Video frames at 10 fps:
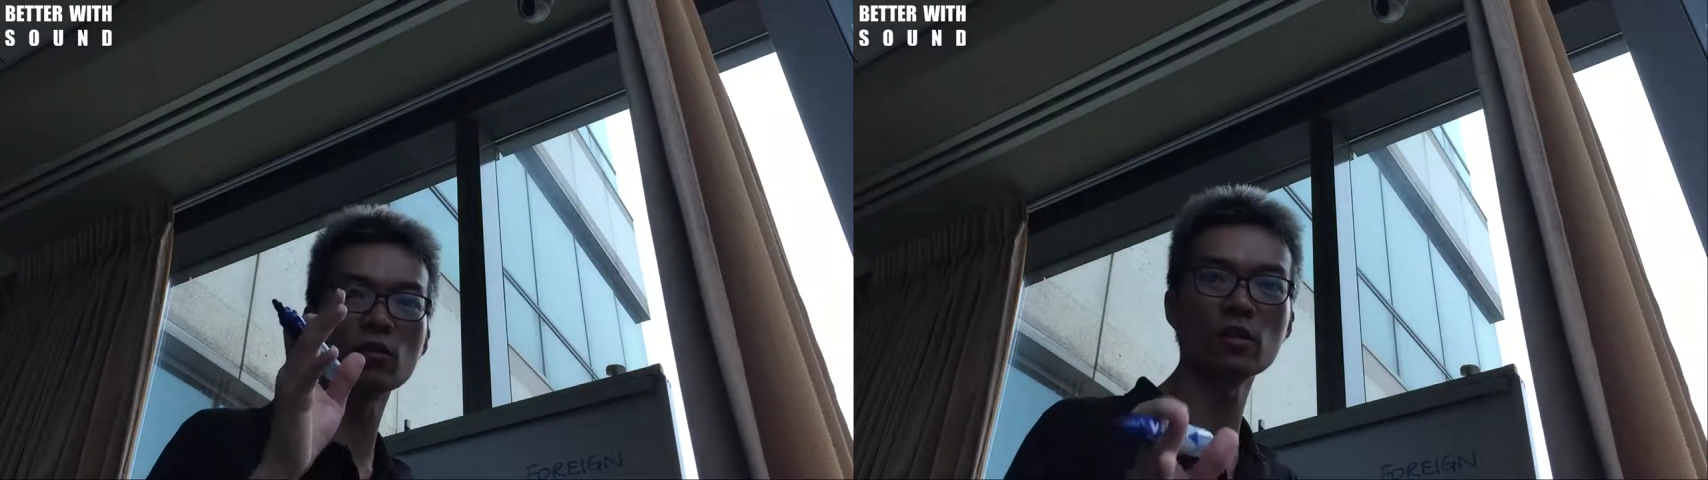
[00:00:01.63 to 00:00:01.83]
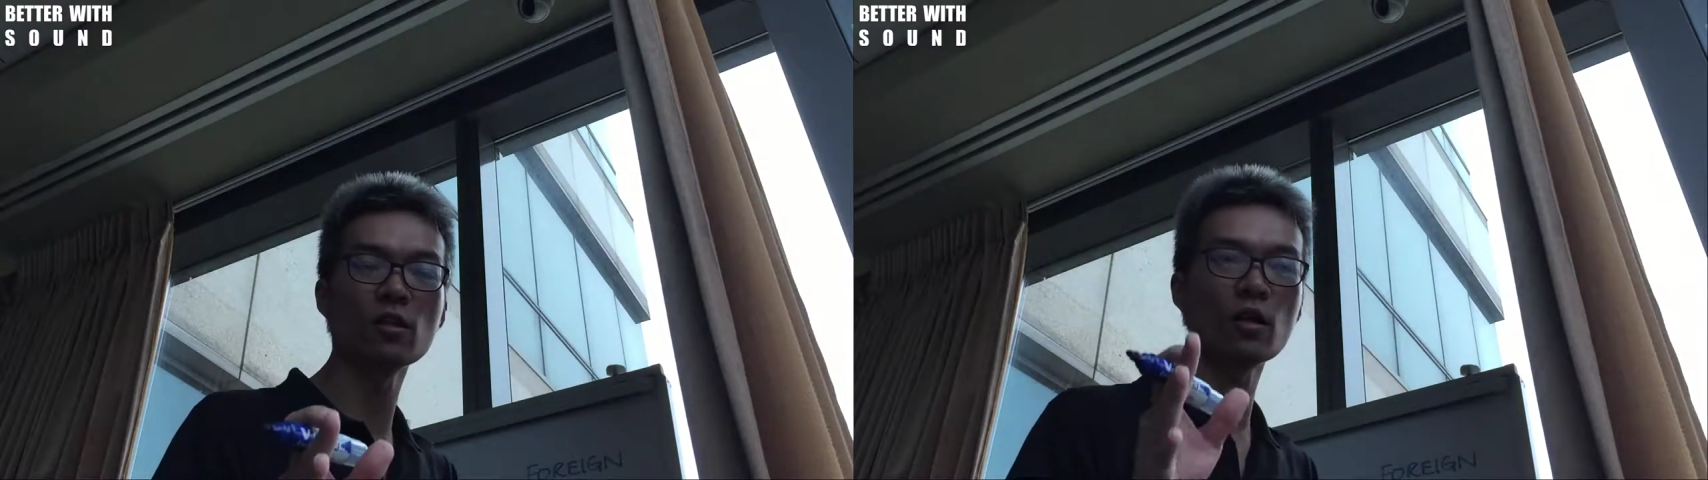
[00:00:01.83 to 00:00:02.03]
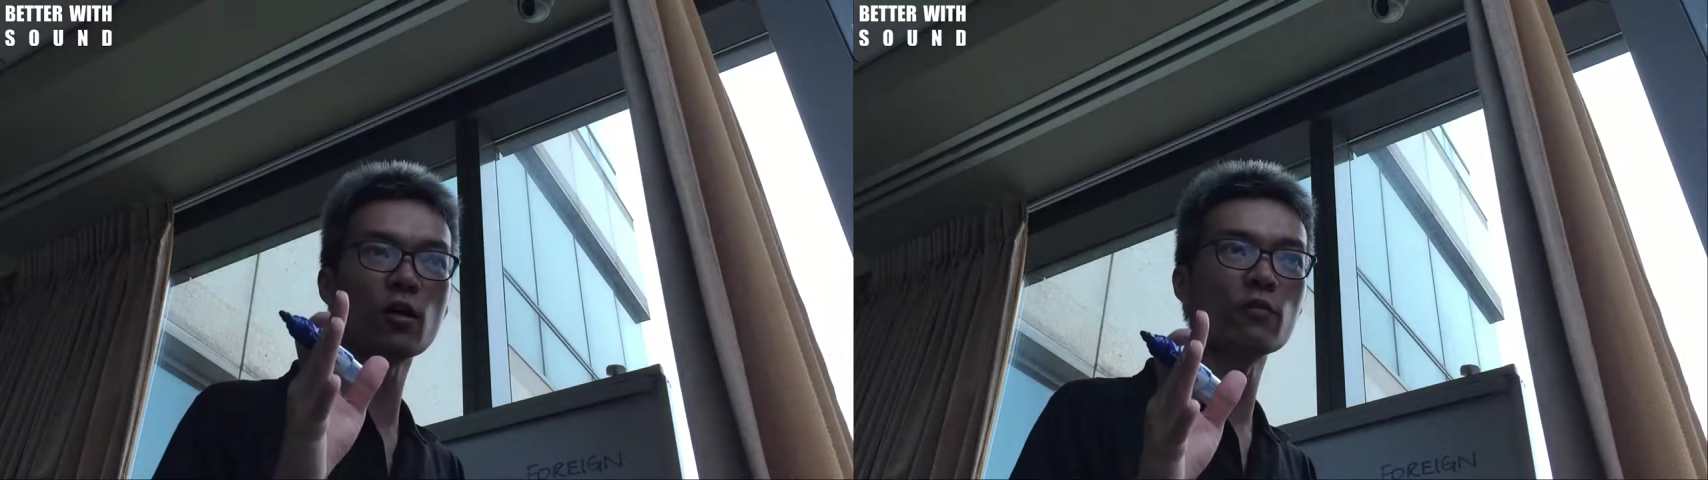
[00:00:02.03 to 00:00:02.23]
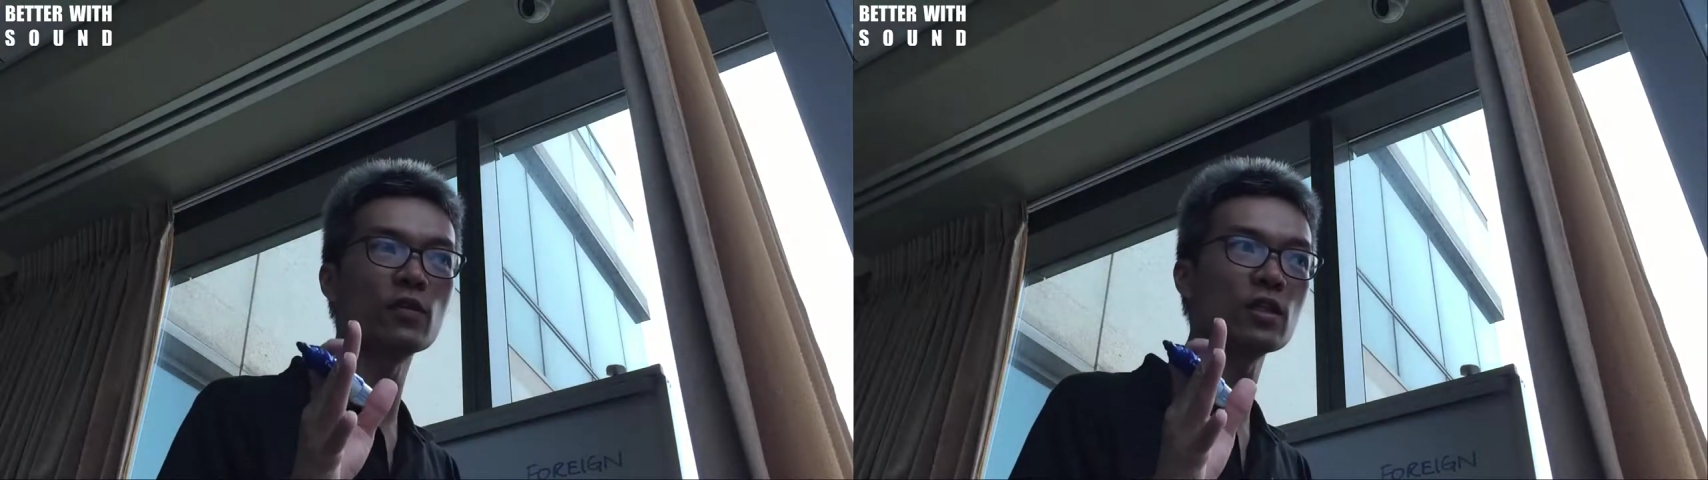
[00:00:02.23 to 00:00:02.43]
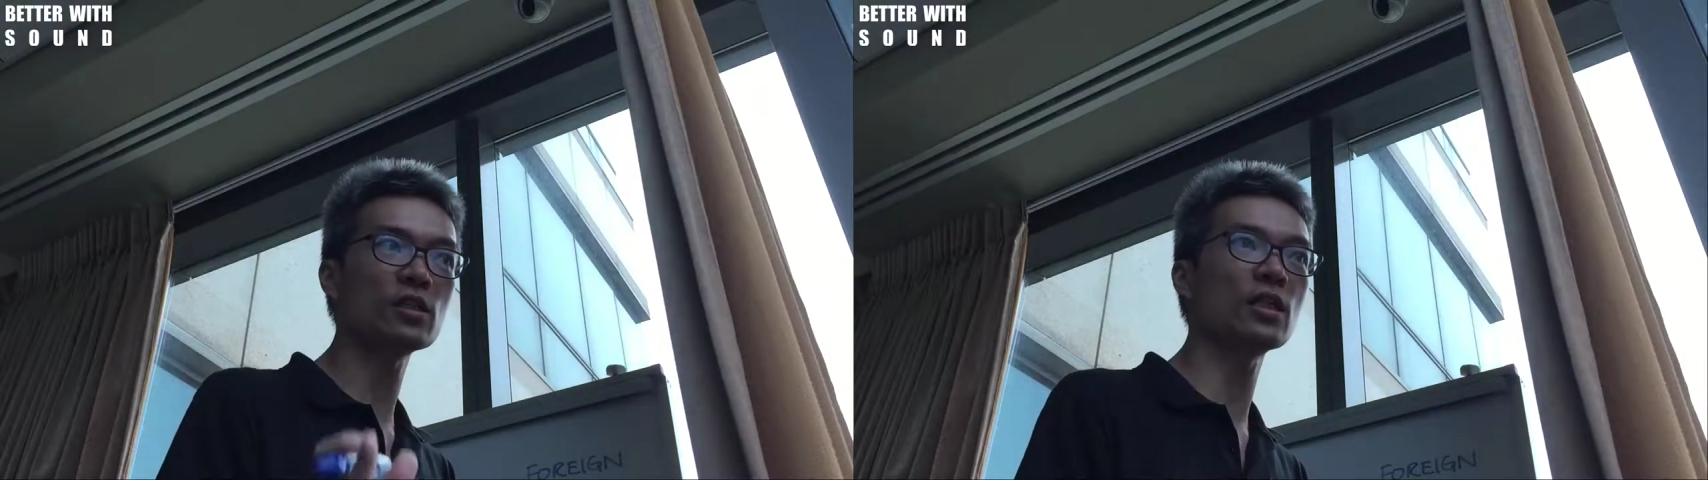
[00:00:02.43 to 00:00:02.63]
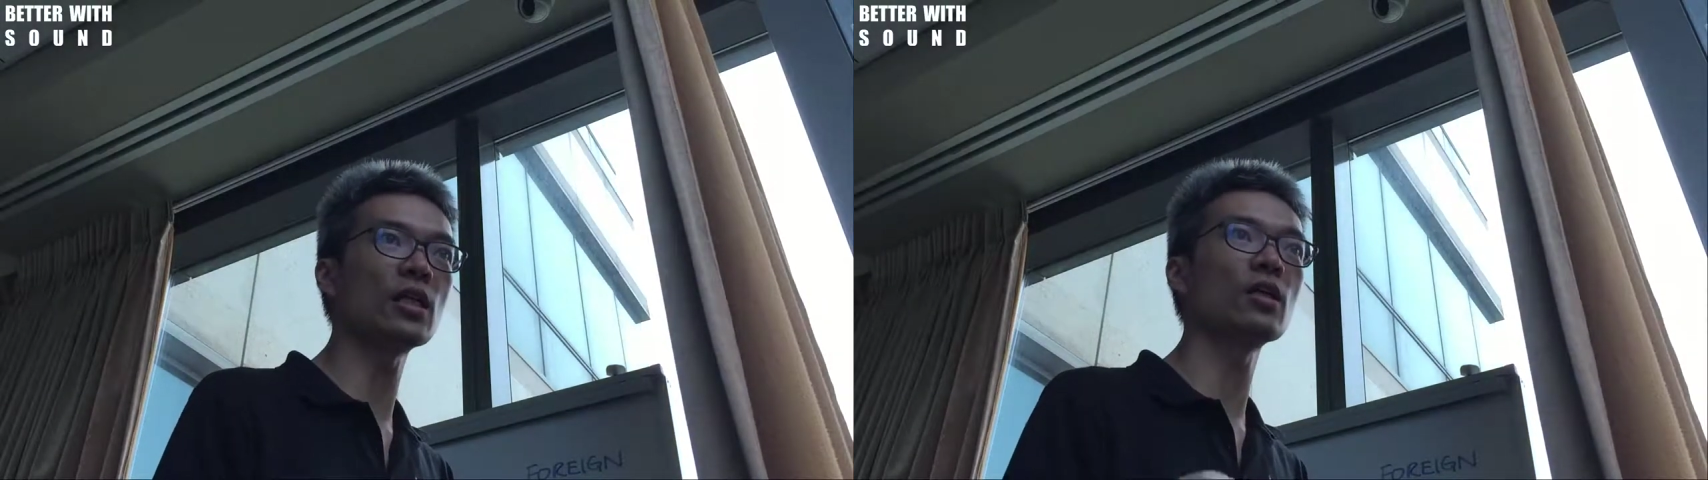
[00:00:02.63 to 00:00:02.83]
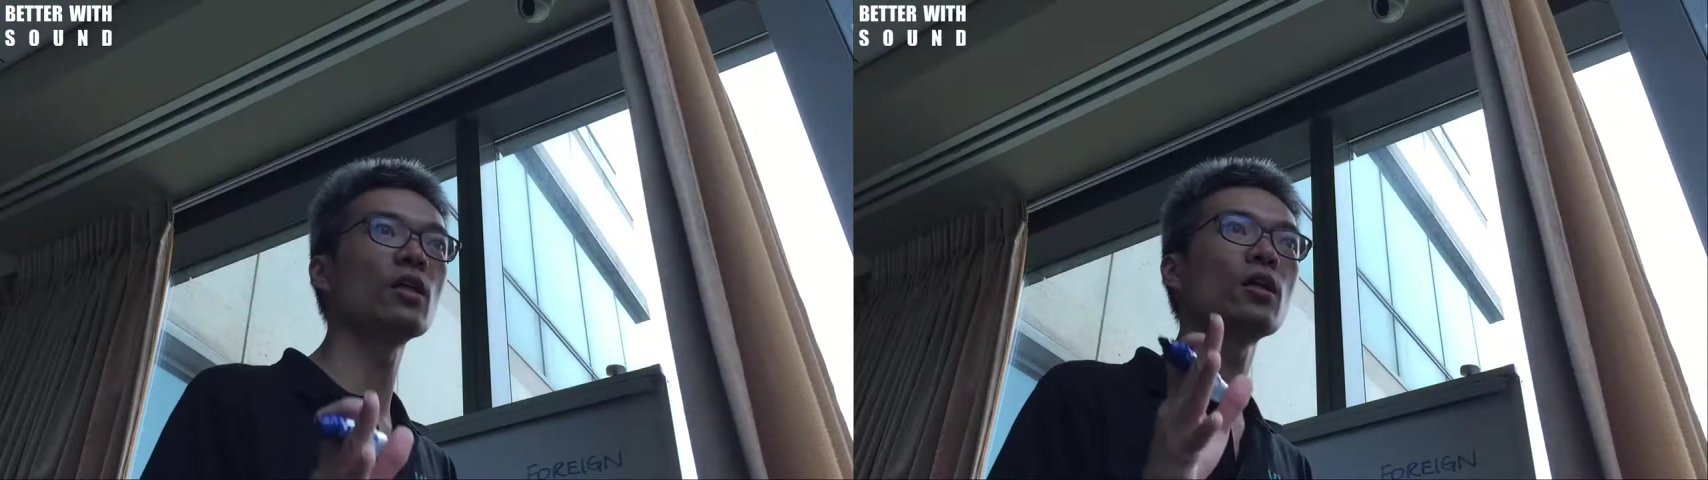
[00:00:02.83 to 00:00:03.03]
note of this thing